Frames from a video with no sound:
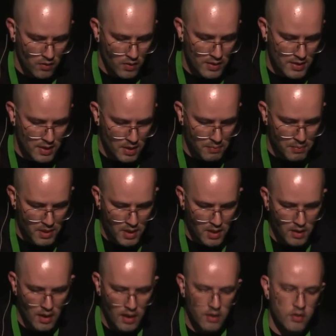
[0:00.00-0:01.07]
REST
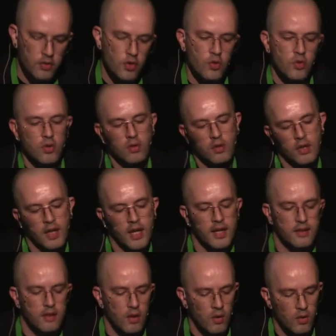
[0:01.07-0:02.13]
API, and you
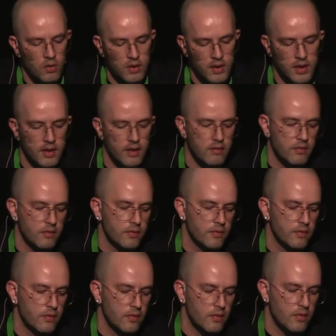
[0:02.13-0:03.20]
get all the
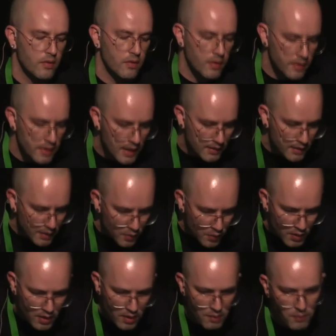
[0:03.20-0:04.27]
data you
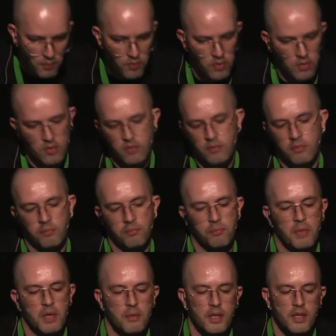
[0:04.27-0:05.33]
need for
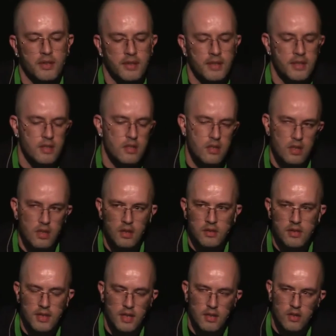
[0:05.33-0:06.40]
maybe this
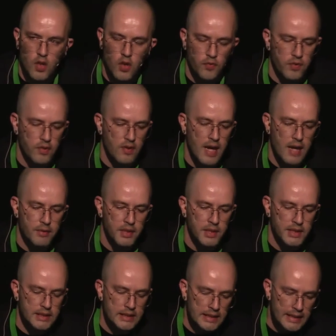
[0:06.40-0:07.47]
instance of the
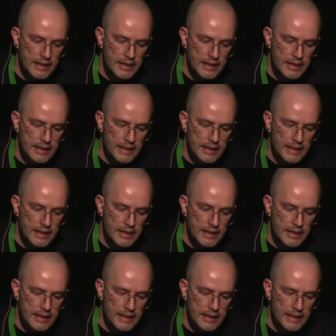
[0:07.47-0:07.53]
library.